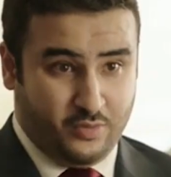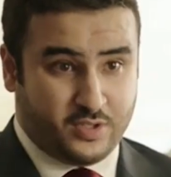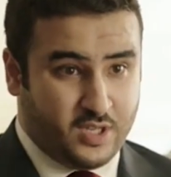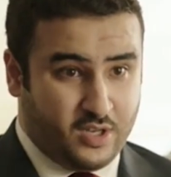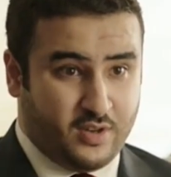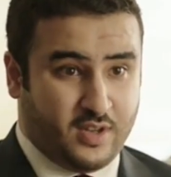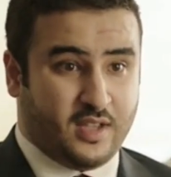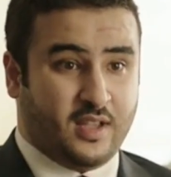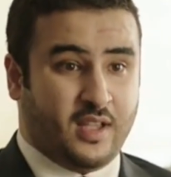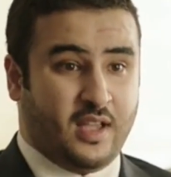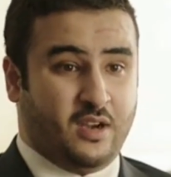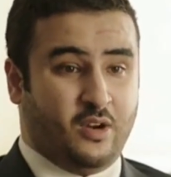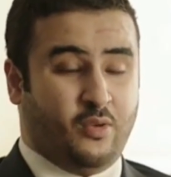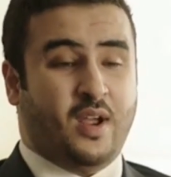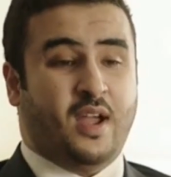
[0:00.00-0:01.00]
Syria
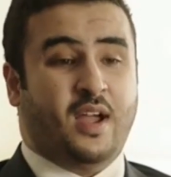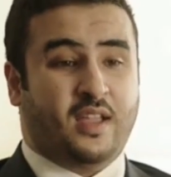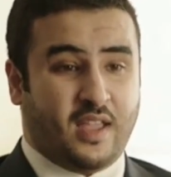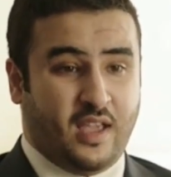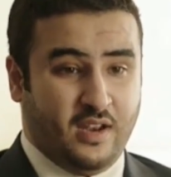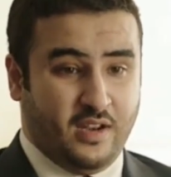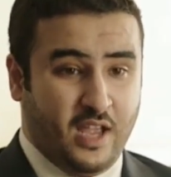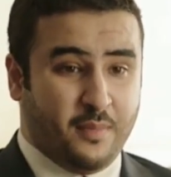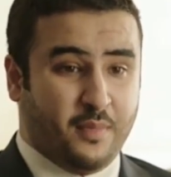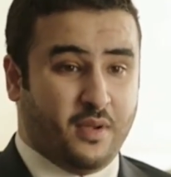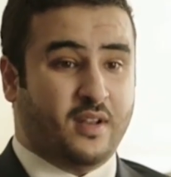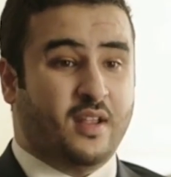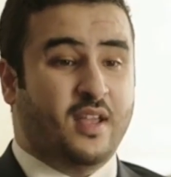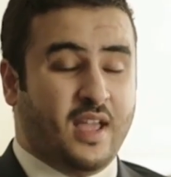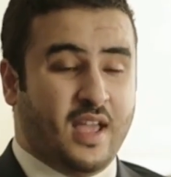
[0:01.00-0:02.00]
and Iraq and
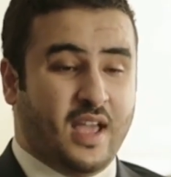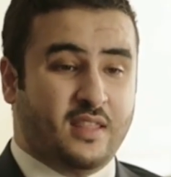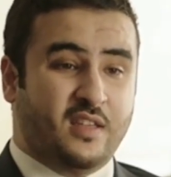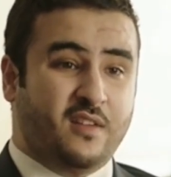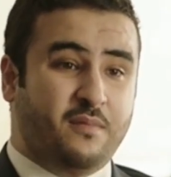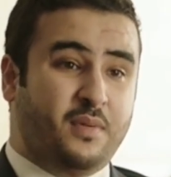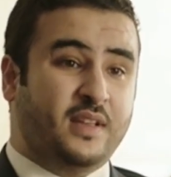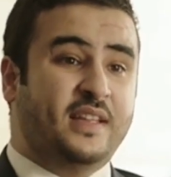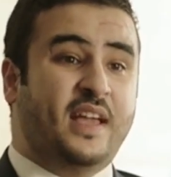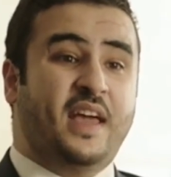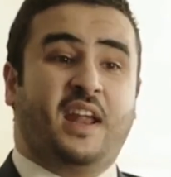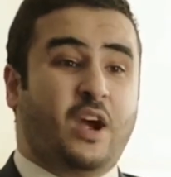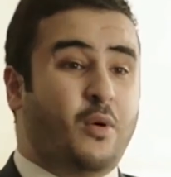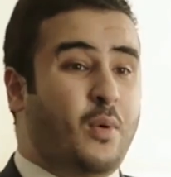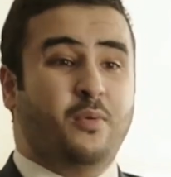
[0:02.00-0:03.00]
Yemen, and they've been
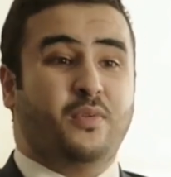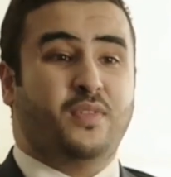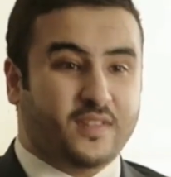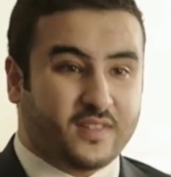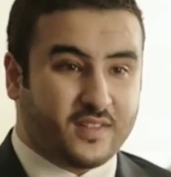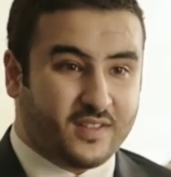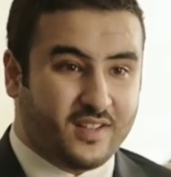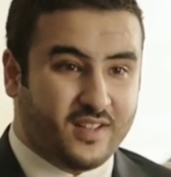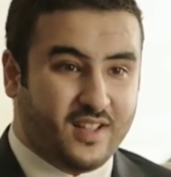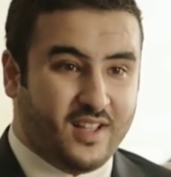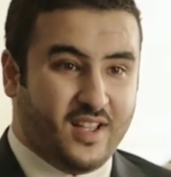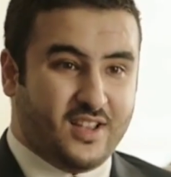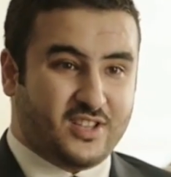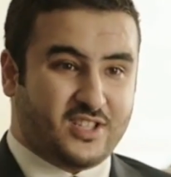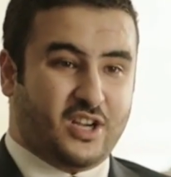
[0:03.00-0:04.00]
getting away with it.
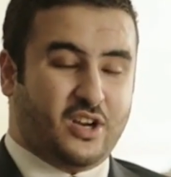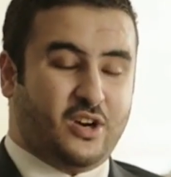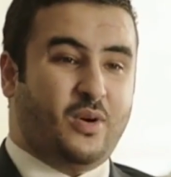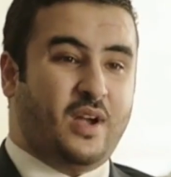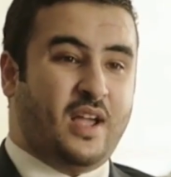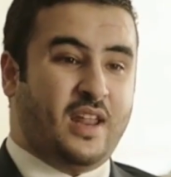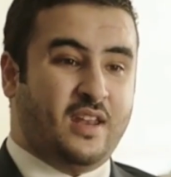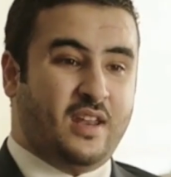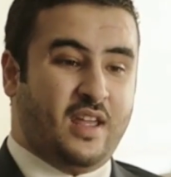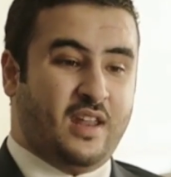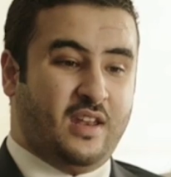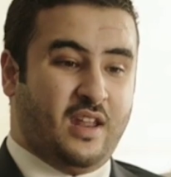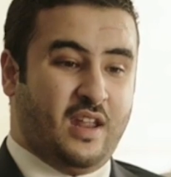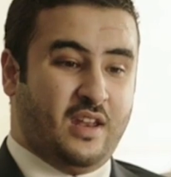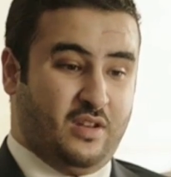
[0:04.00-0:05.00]
So
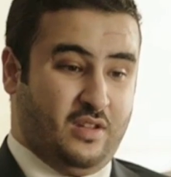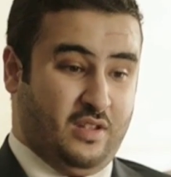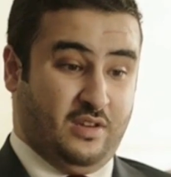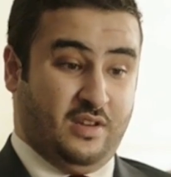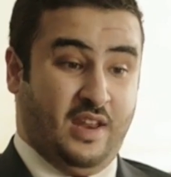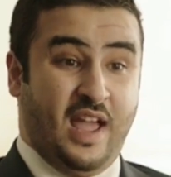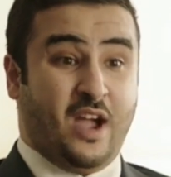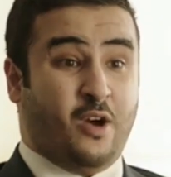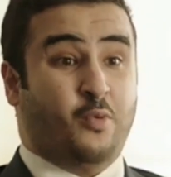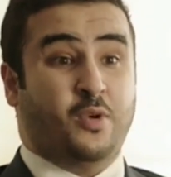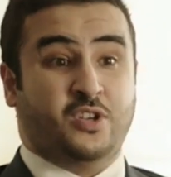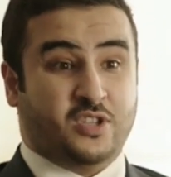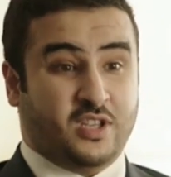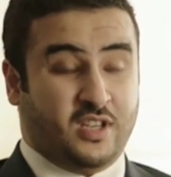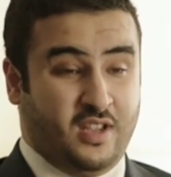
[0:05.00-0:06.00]
and now
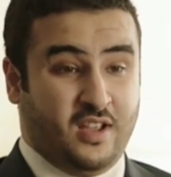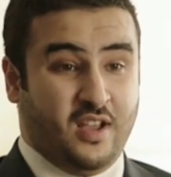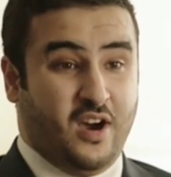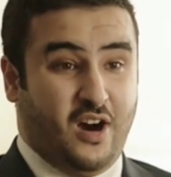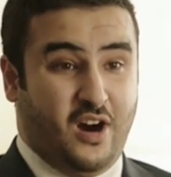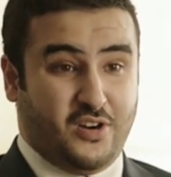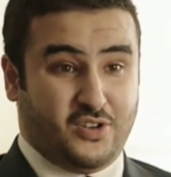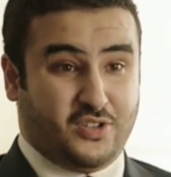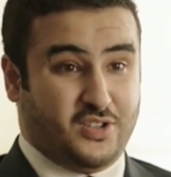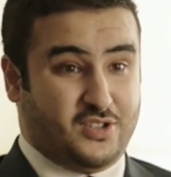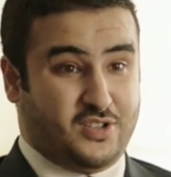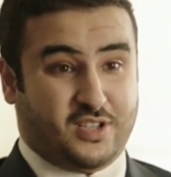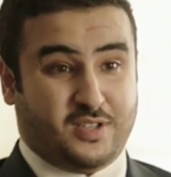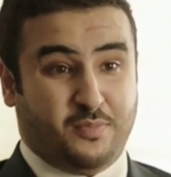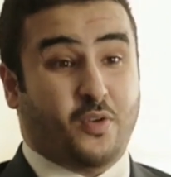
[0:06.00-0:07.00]
we see
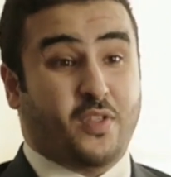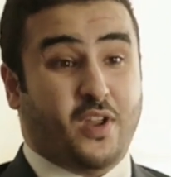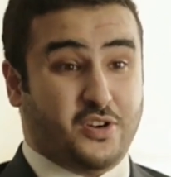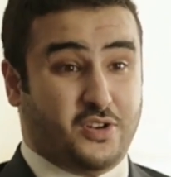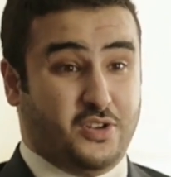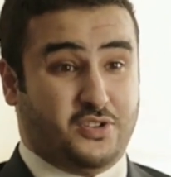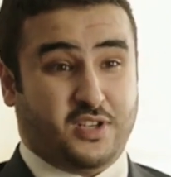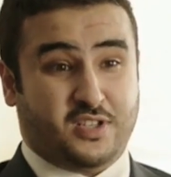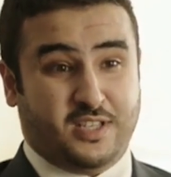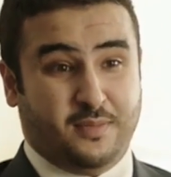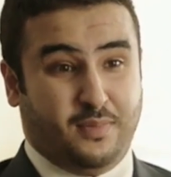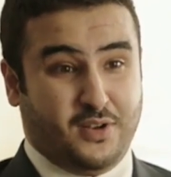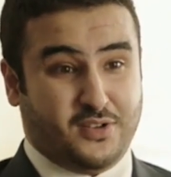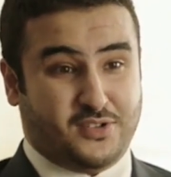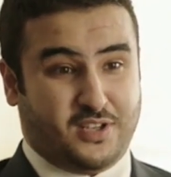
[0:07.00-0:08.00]
more than 160
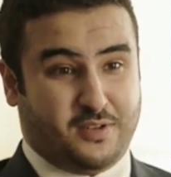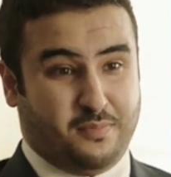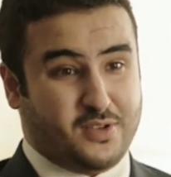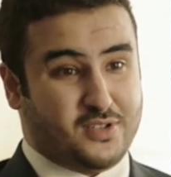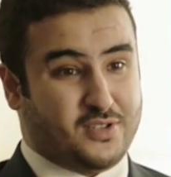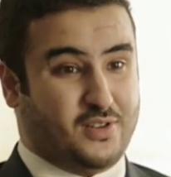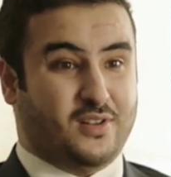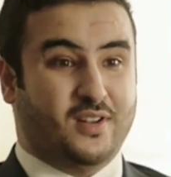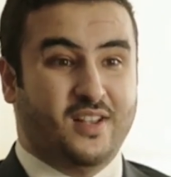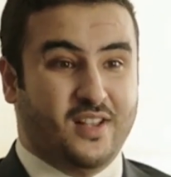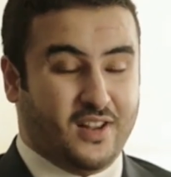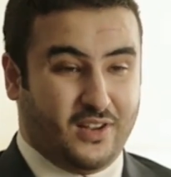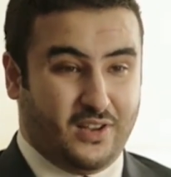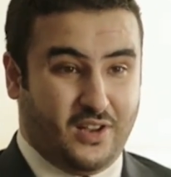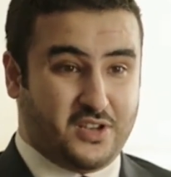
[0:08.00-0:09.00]
ballistic missiles
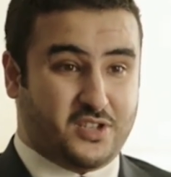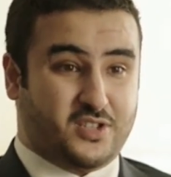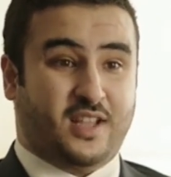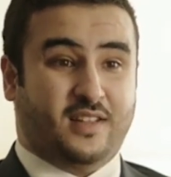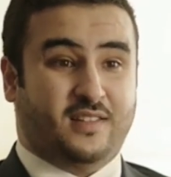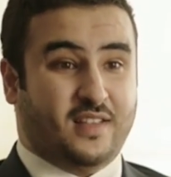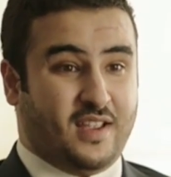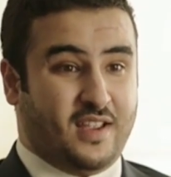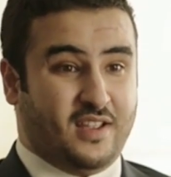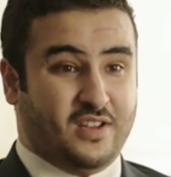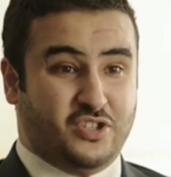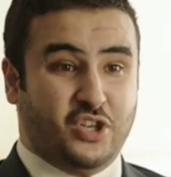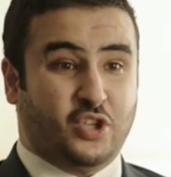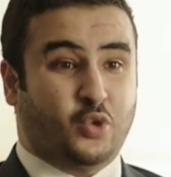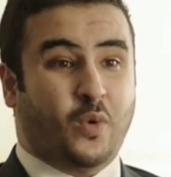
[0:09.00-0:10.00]
launched at a
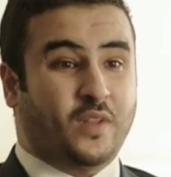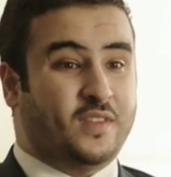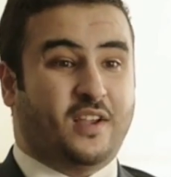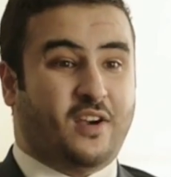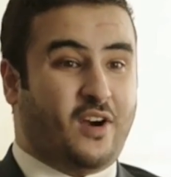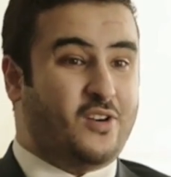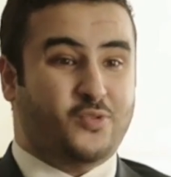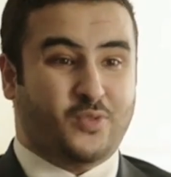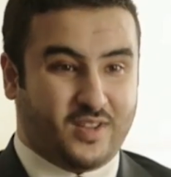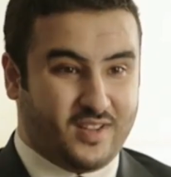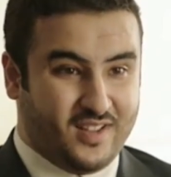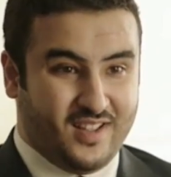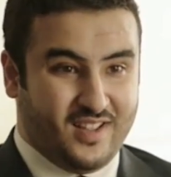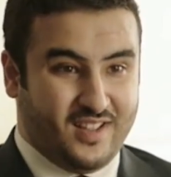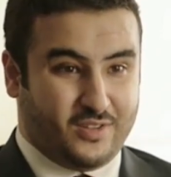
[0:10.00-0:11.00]
G20 country
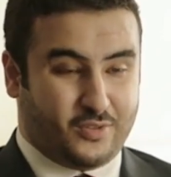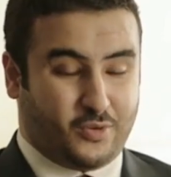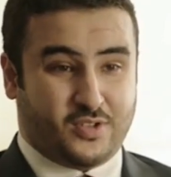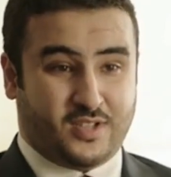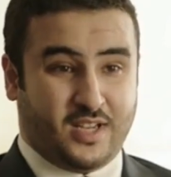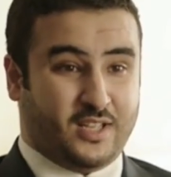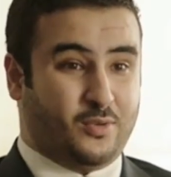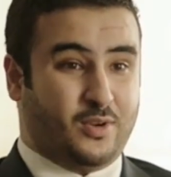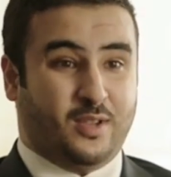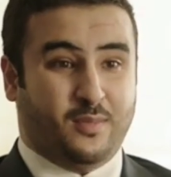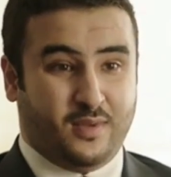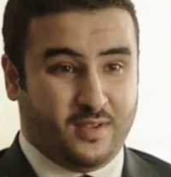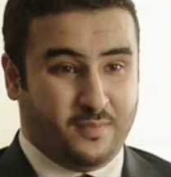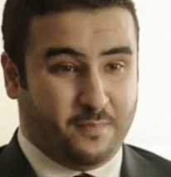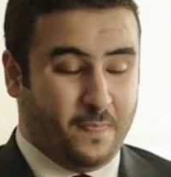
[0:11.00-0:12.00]
towards Saudi
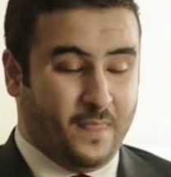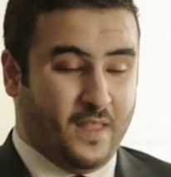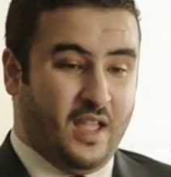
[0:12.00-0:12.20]
Arabia.